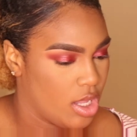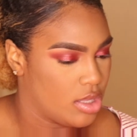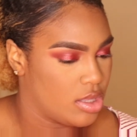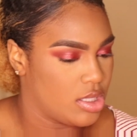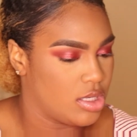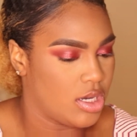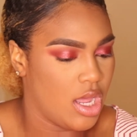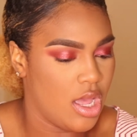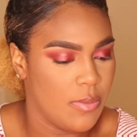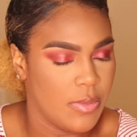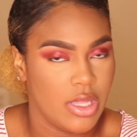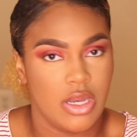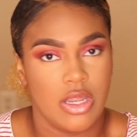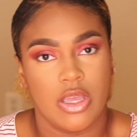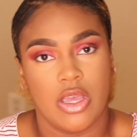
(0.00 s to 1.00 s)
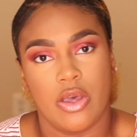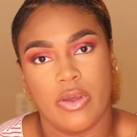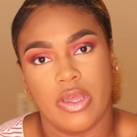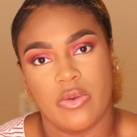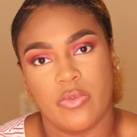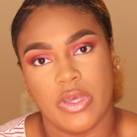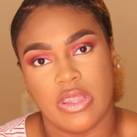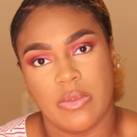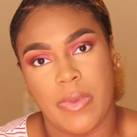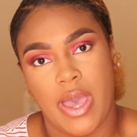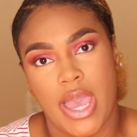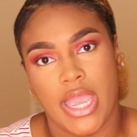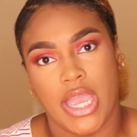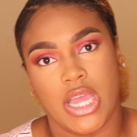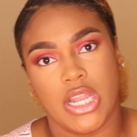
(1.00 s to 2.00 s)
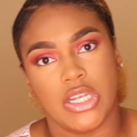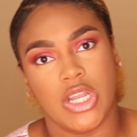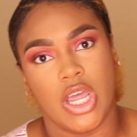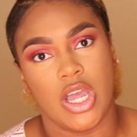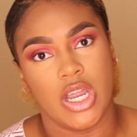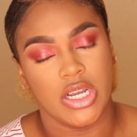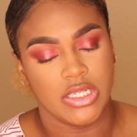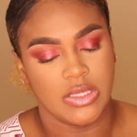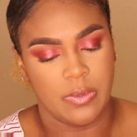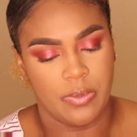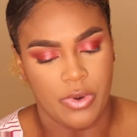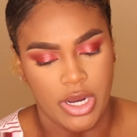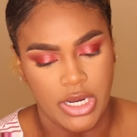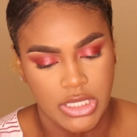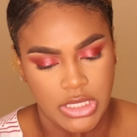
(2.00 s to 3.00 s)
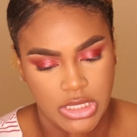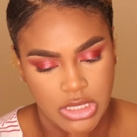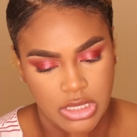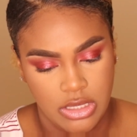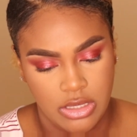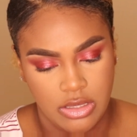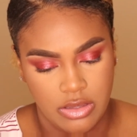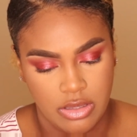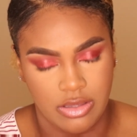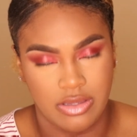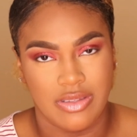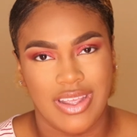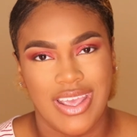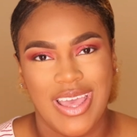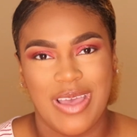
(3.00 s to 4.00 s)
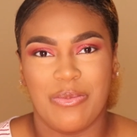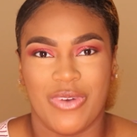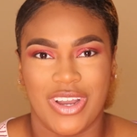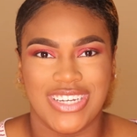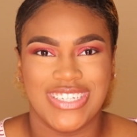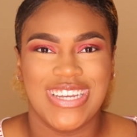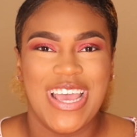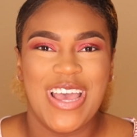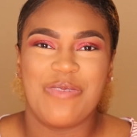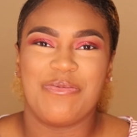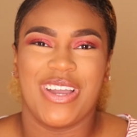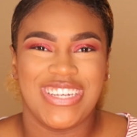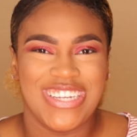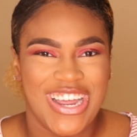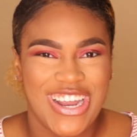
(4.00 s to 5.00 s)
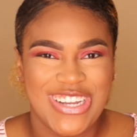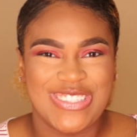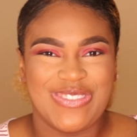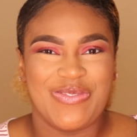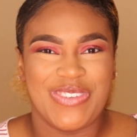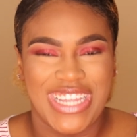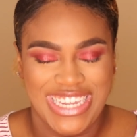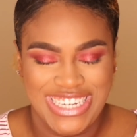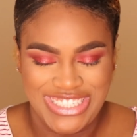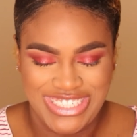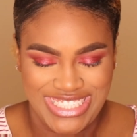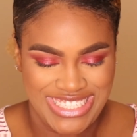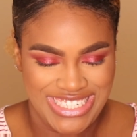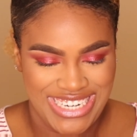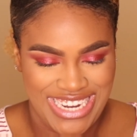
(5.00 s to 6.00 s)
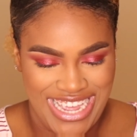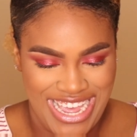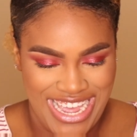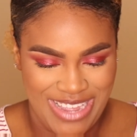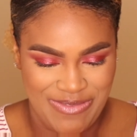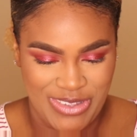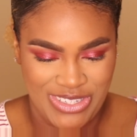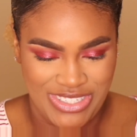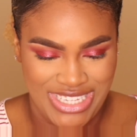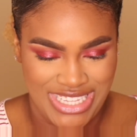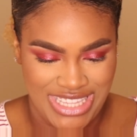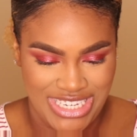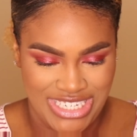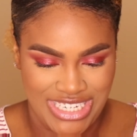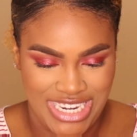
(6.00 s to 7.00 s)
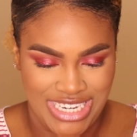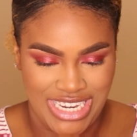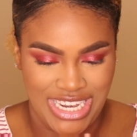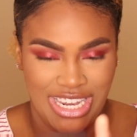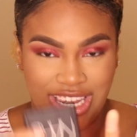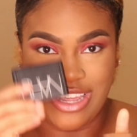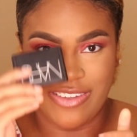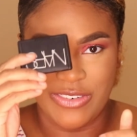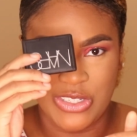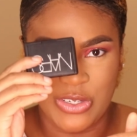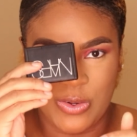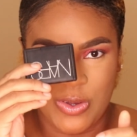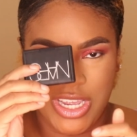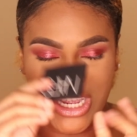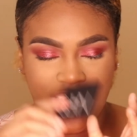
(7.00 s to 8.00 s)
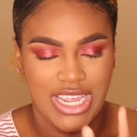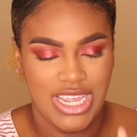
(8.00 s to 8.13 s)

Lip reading: And then now I'm gonna go in with my NARS brush. My NARS blush. I'm using the shade Lovejoy.